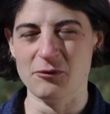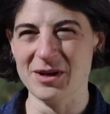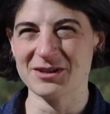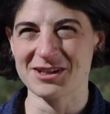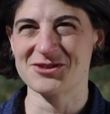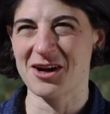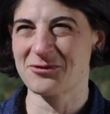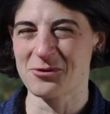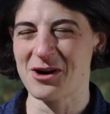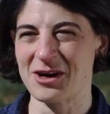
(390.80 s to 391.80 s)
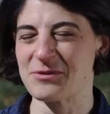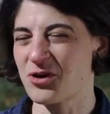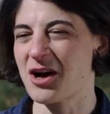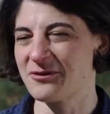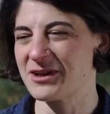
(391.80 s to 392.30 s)
building software and
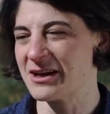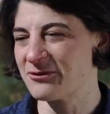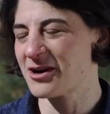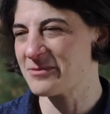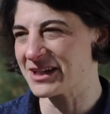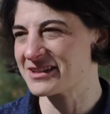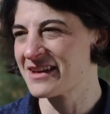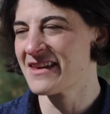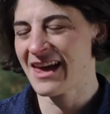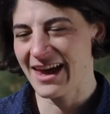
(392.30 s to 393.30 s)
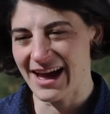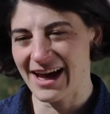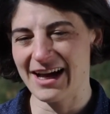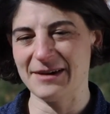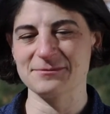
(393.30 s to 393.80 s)
profiting from it.
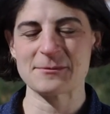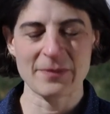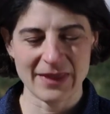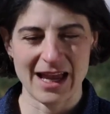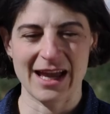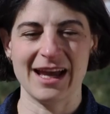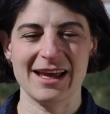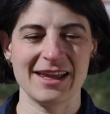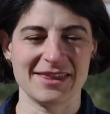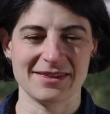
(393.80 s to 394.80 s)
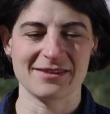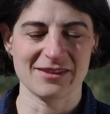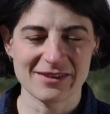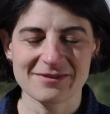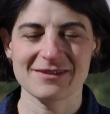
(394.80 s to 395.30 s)
At
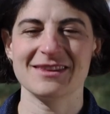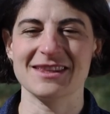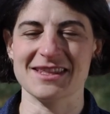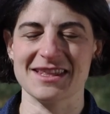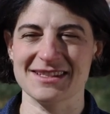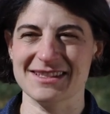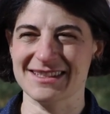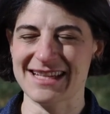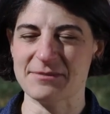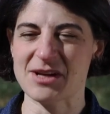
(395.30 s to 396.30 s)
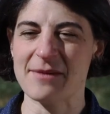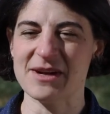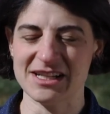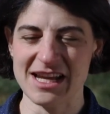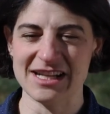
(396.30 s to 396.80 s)
the same time,
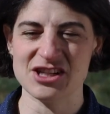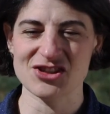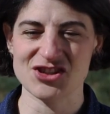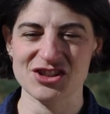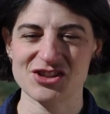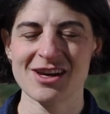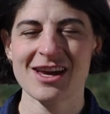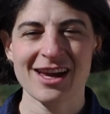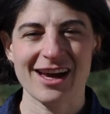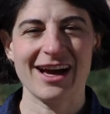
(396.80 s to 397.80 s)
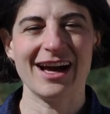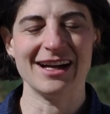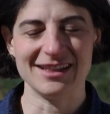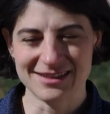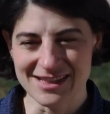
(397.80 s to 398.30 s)
it doesn't
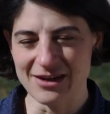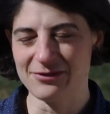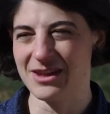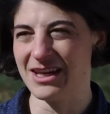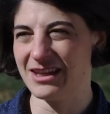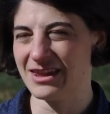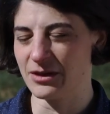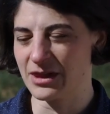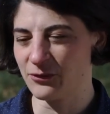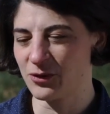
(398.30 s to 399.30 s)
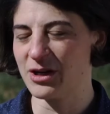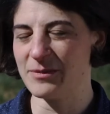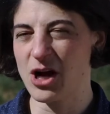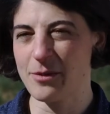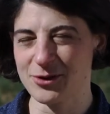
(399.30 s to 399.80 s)
give the
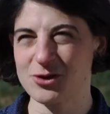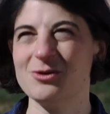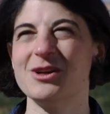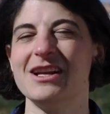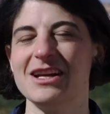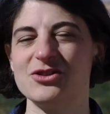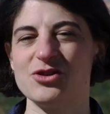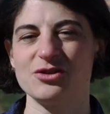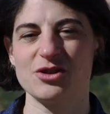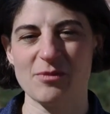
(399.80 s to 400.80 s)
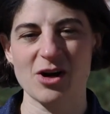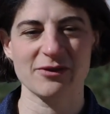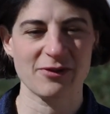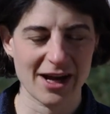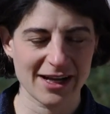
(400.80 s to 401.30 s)
freedom and opportunity to
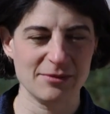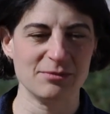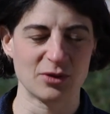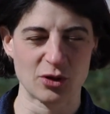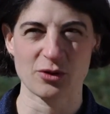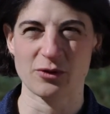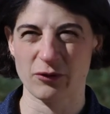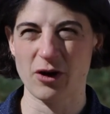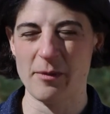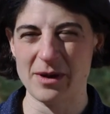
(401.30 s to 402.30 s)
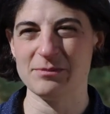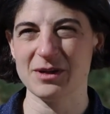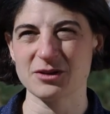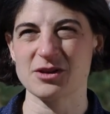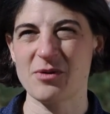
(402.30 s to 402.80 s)
modify and learn from and
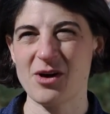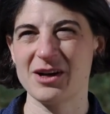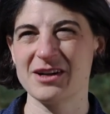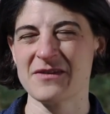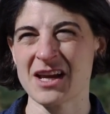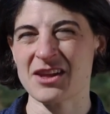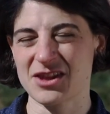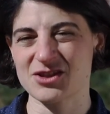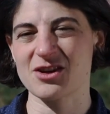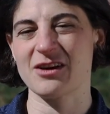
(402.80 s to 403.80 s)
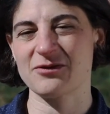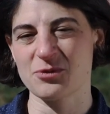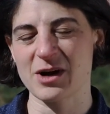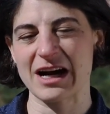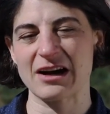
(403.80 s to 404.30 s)
build upon the
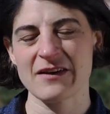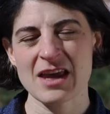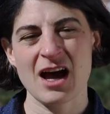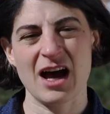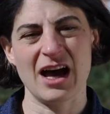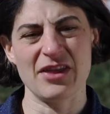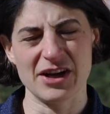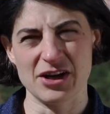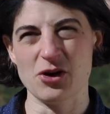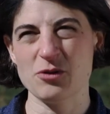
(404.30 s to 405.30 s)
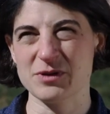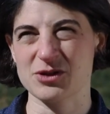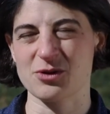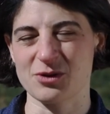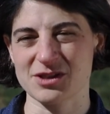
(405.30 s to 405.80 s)
software that an open
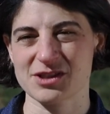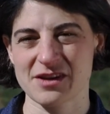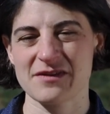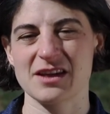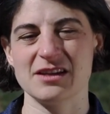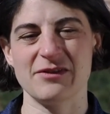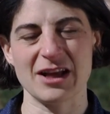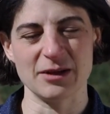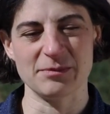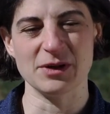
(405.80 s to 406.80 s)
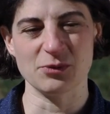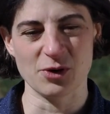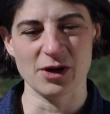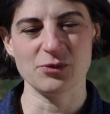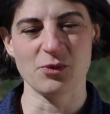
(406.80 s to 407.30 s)
source development
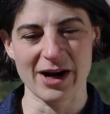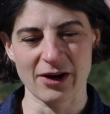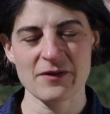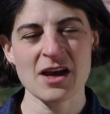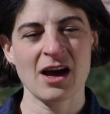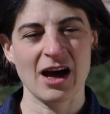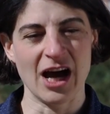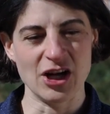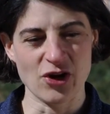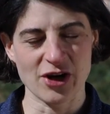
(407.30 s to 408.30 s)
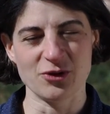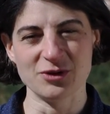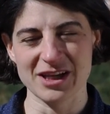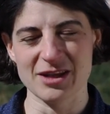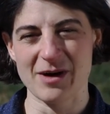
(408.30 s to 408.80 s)
would, where not
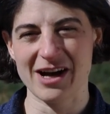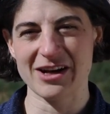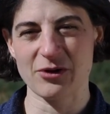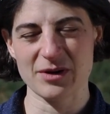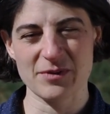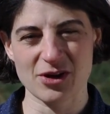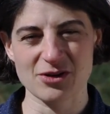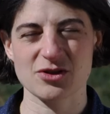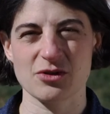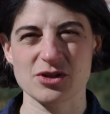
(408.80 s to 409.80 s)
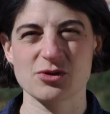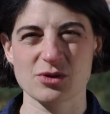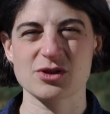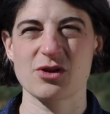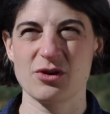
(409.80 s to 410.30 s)
only the binary but also the
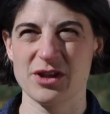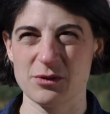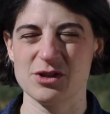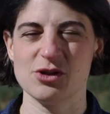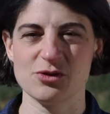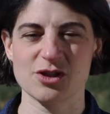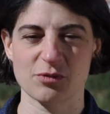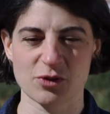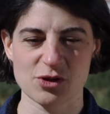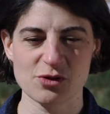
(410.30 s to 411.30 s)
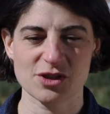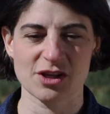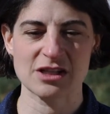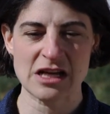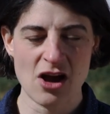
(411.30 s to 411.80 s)
source code that was used to produce
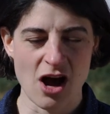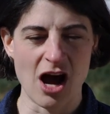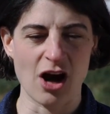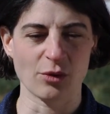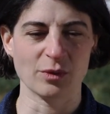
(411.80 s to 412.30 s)
it are